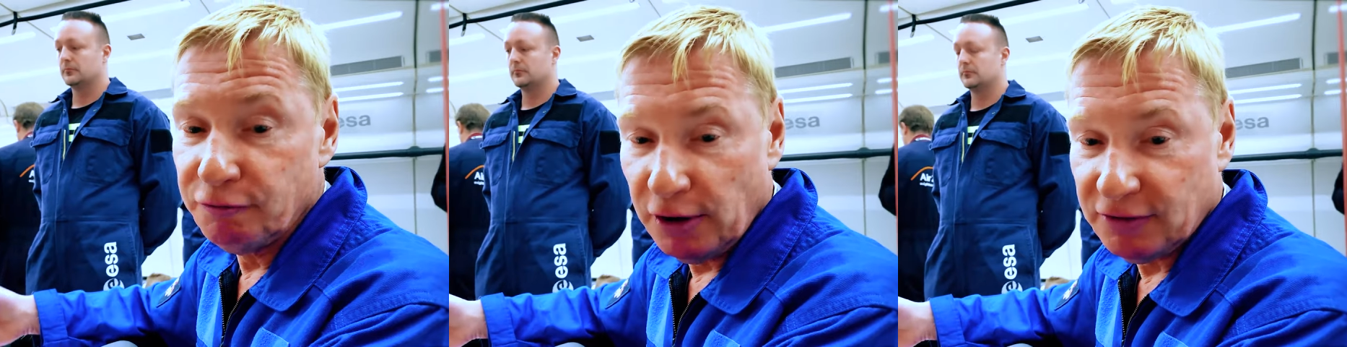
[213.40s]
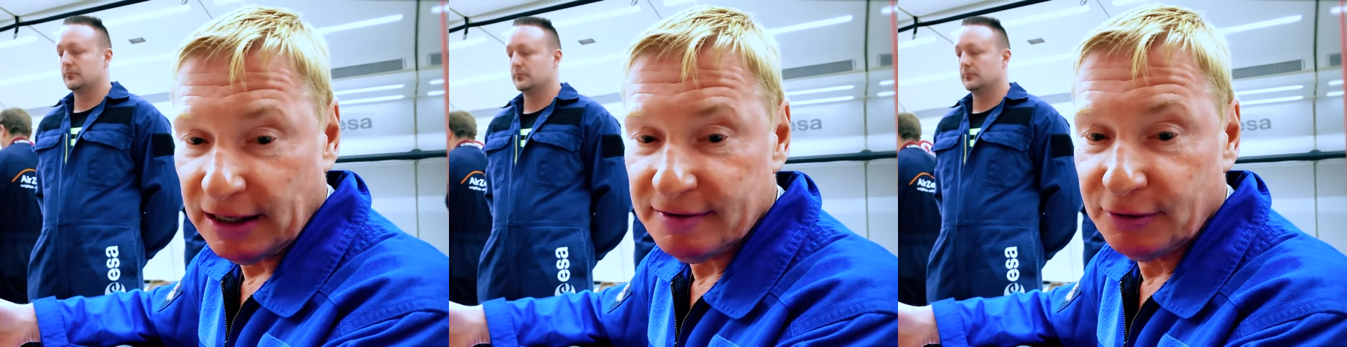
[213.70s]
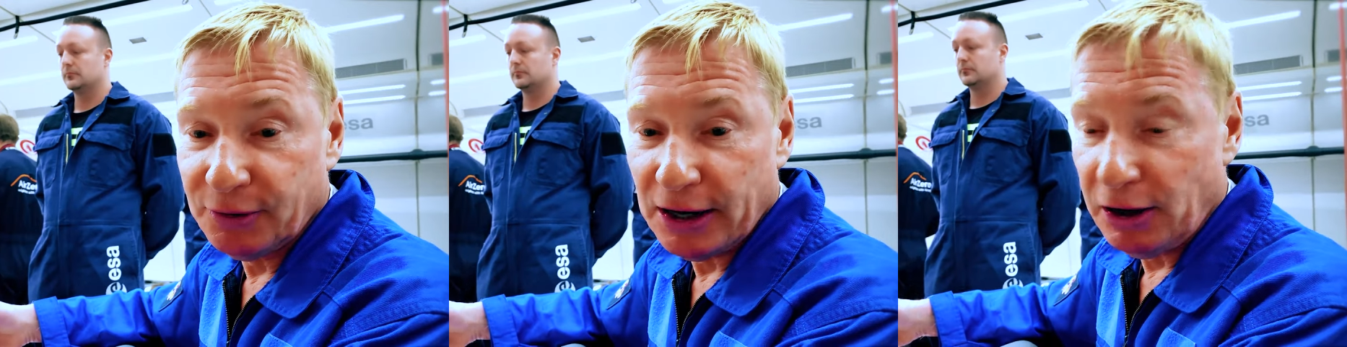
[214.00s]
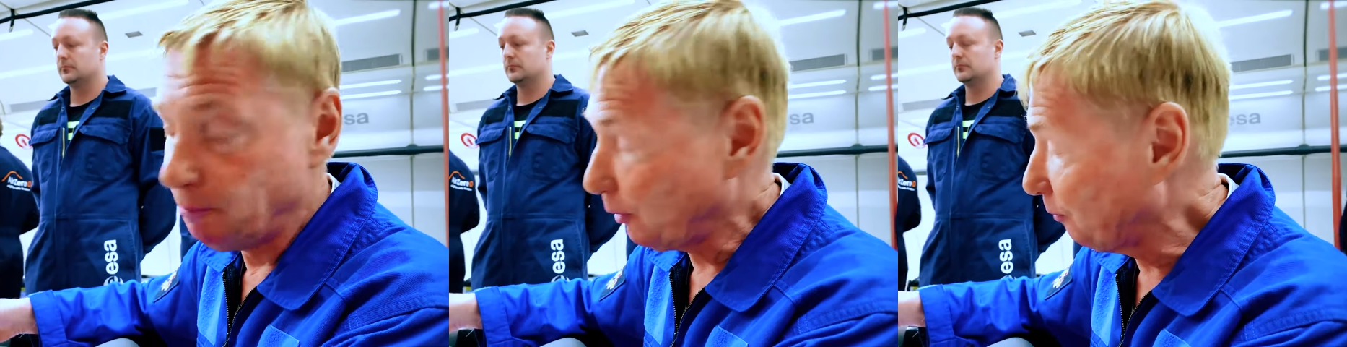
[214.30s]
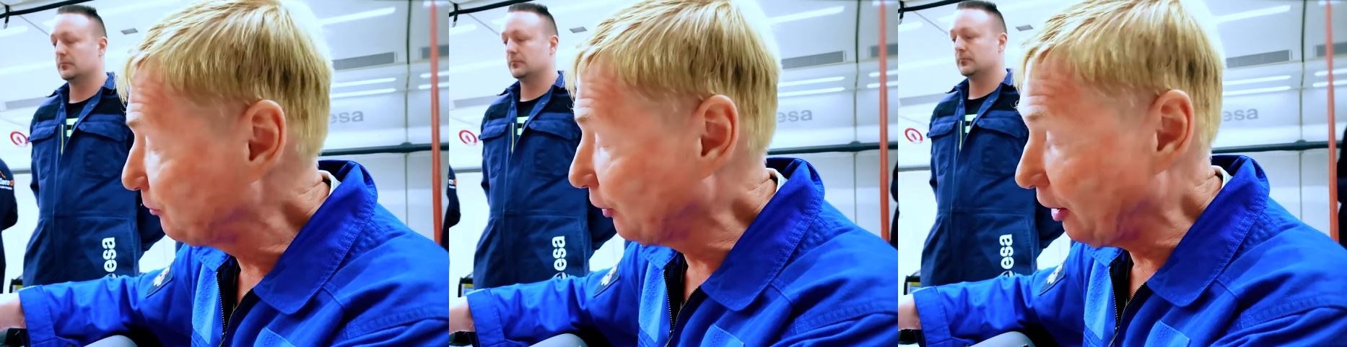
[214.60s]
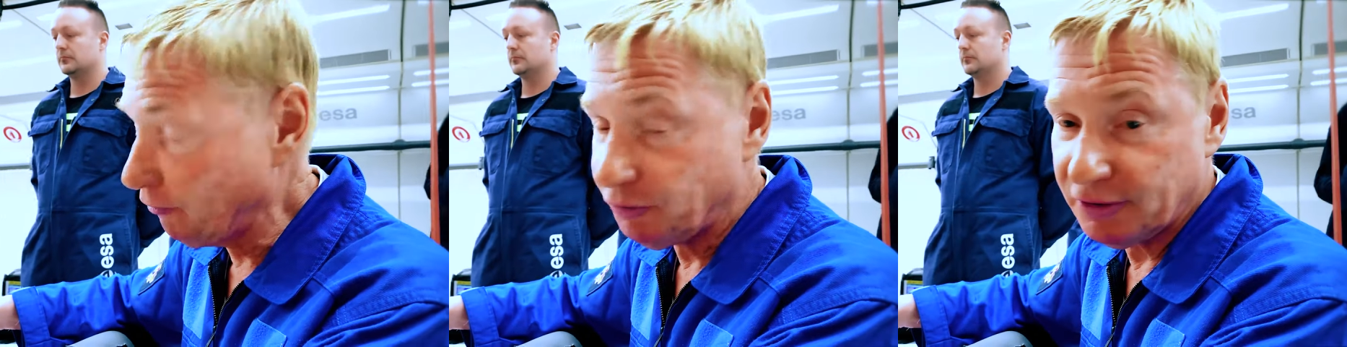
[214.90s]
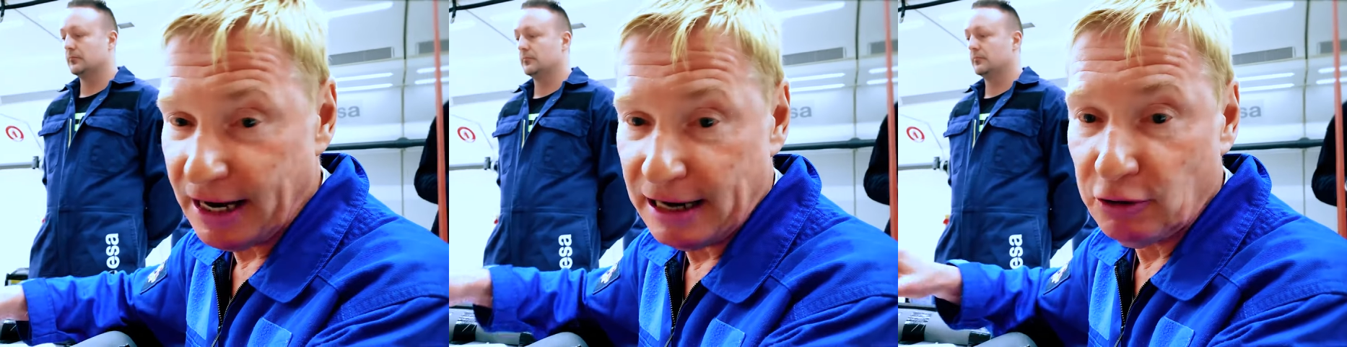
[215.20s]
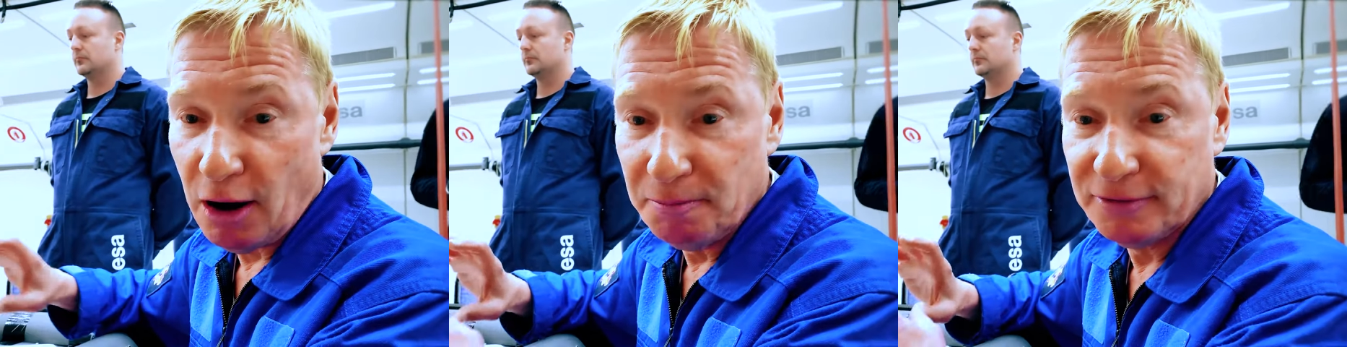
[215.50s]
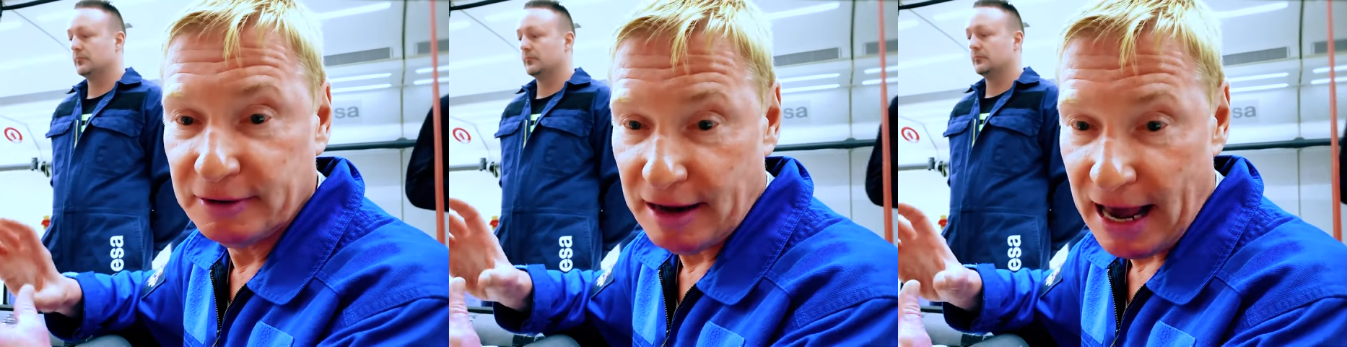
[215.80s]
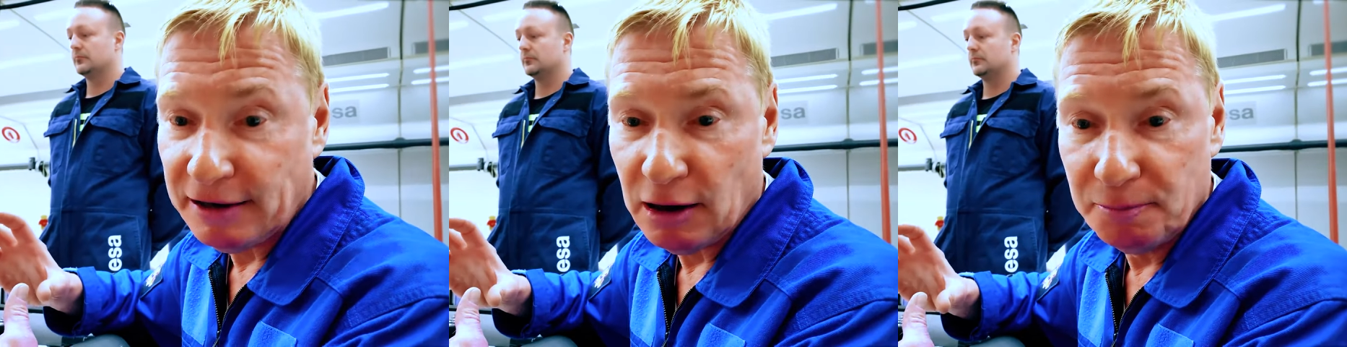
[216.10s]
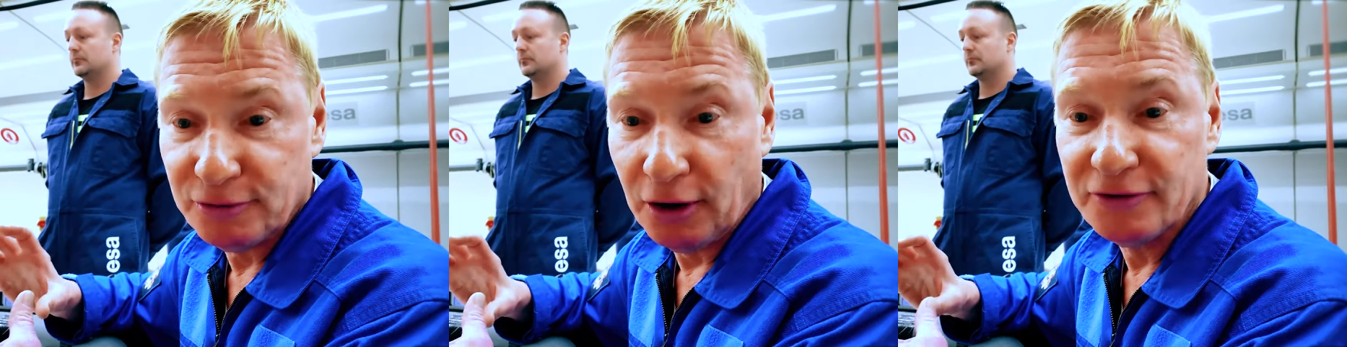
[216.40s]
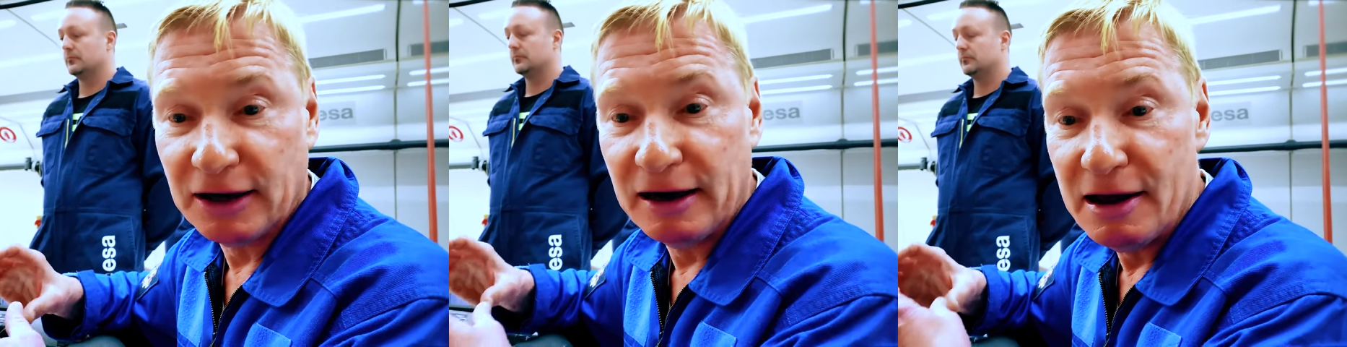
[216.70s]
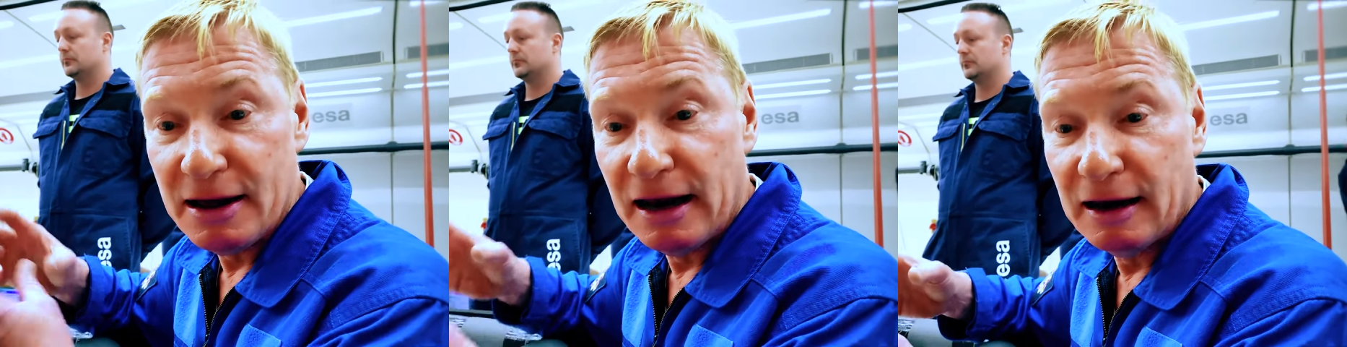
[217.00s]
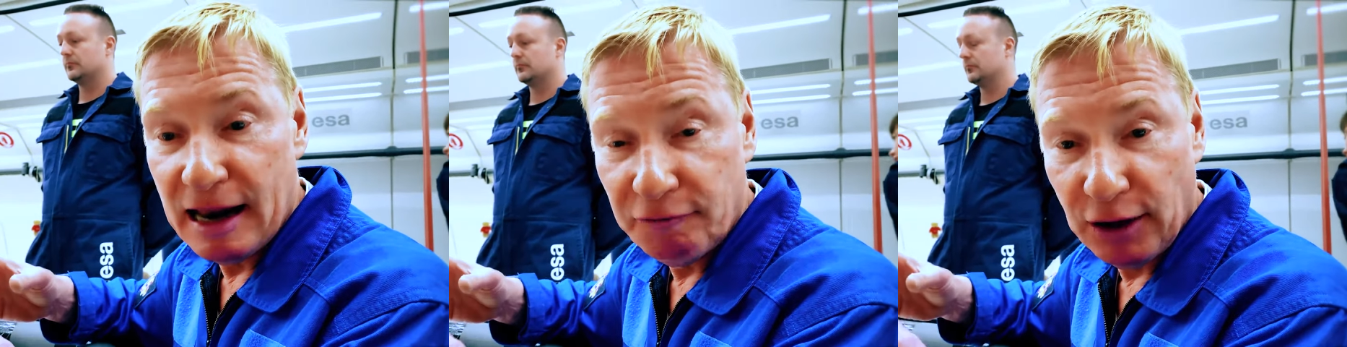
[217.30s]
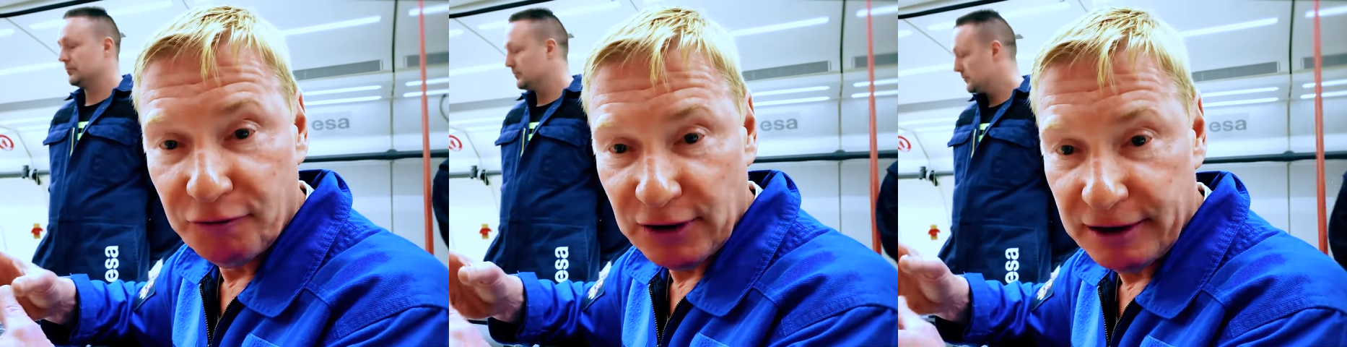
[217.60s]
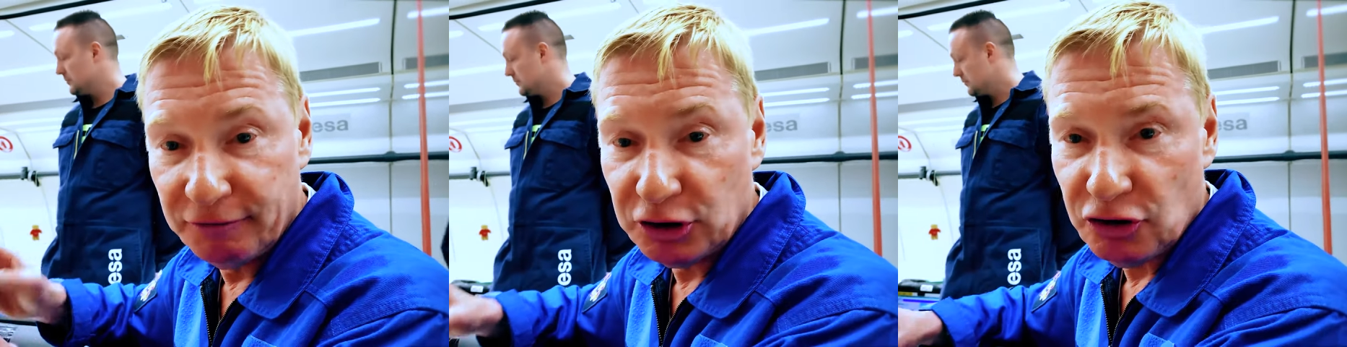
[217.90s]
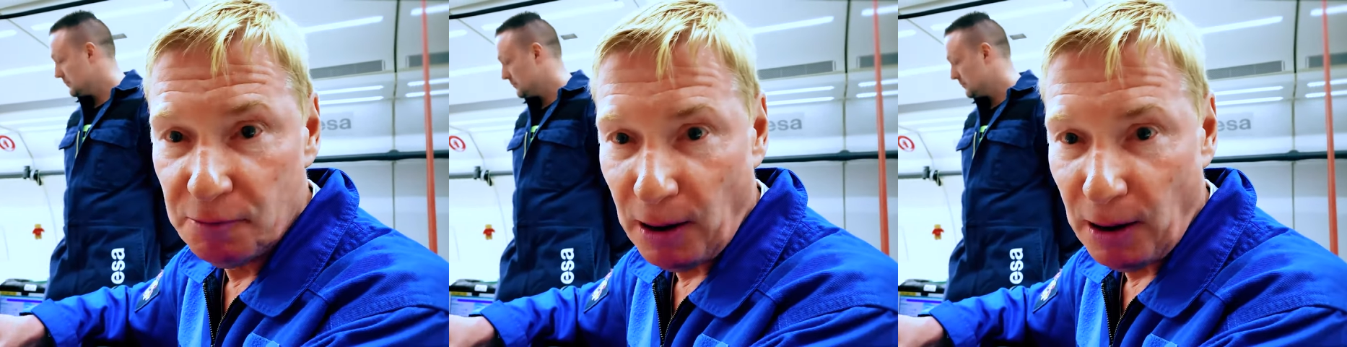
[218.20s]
Speaker 1: in physics, you cannot observe the atoms, the atoms on the level of the individual